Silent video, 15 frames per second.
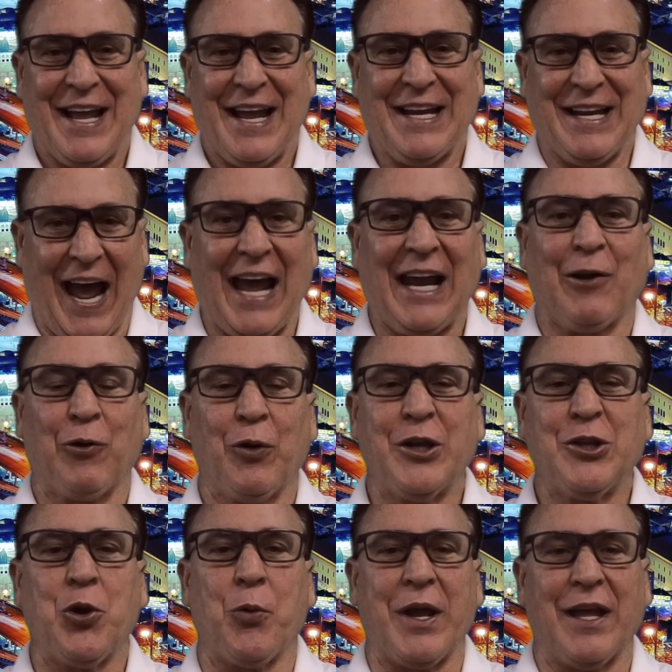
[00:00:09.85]
Not only
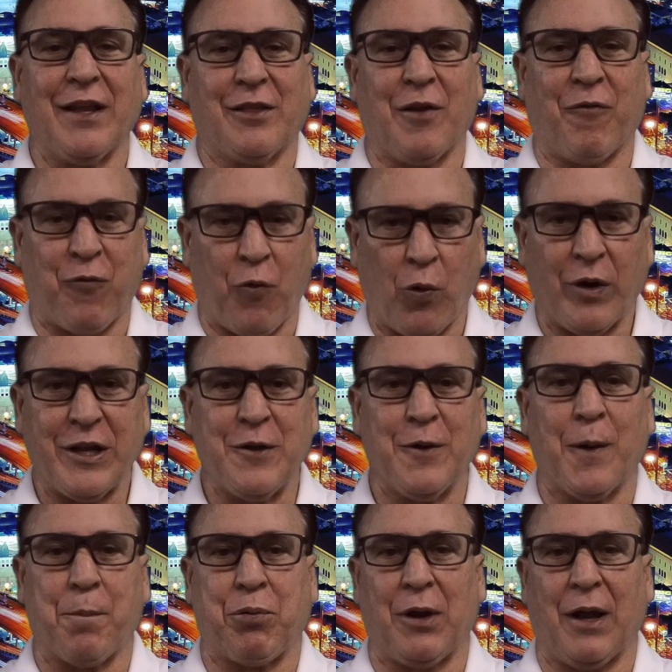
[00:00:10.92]
do we hit the
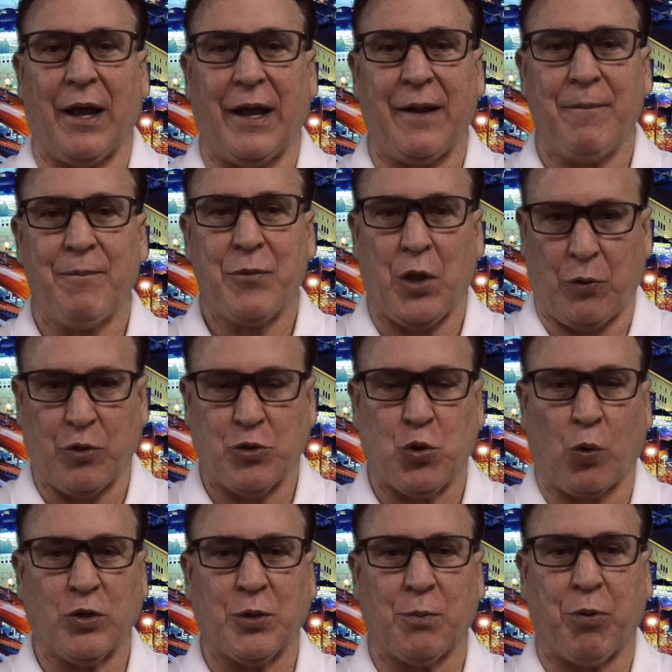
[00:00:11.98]
forty-unit play on the
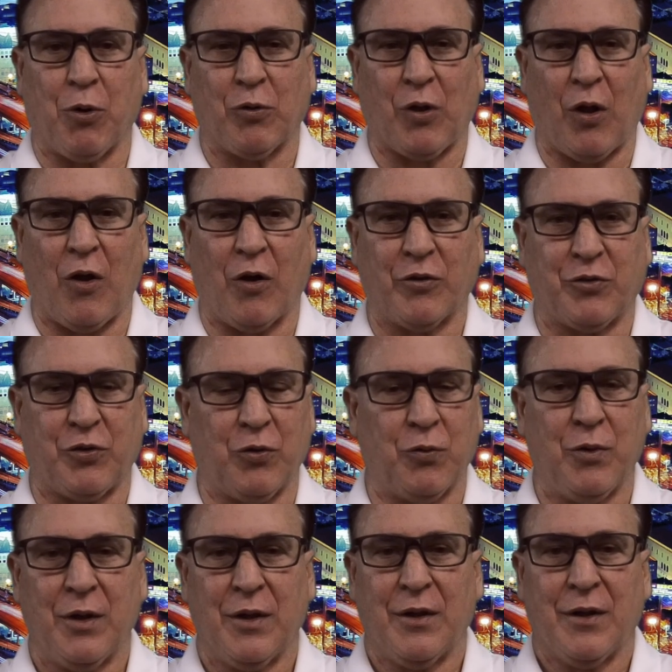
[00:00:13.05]
Georgia Bulldogs, who